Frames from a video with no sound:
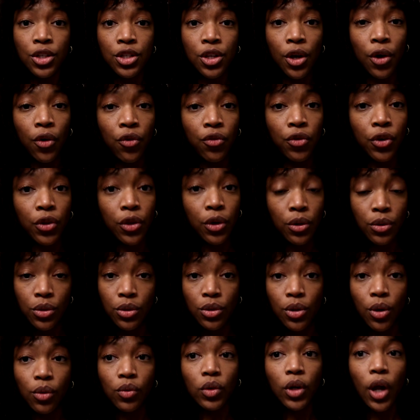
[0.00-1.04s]
So, for those
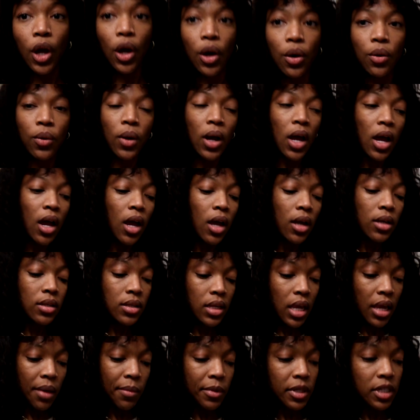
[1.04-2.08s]
who don't know,
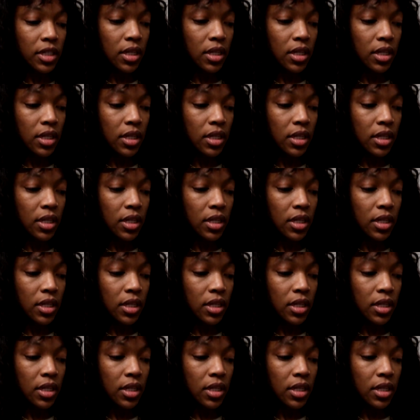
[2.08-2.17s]
schema